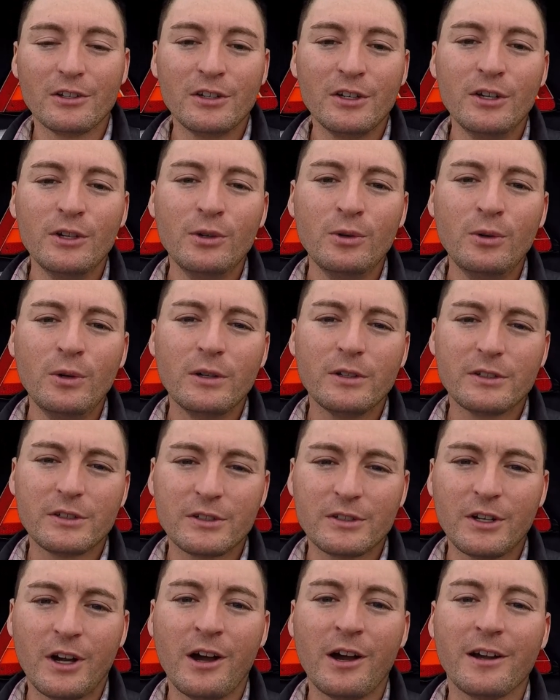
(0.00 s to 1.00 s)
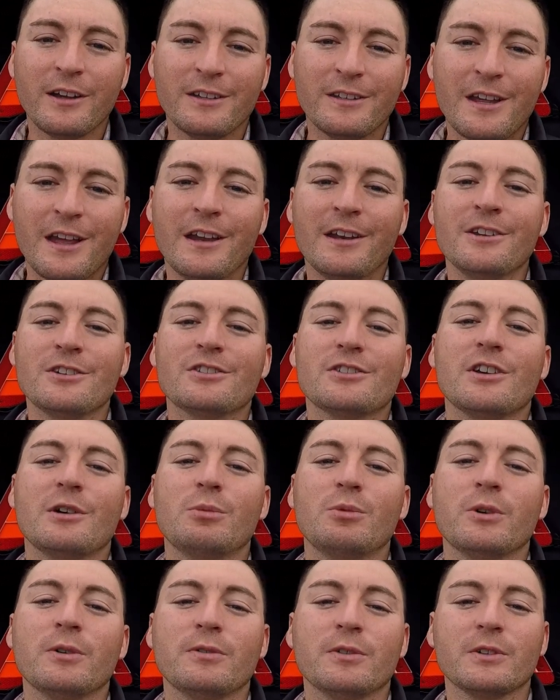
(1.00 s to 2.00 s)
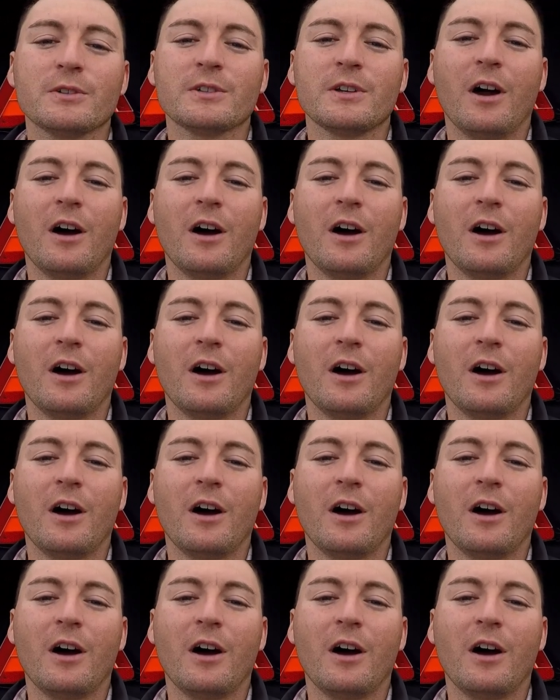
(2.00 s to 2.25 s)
2 stock 10-inch subwoofers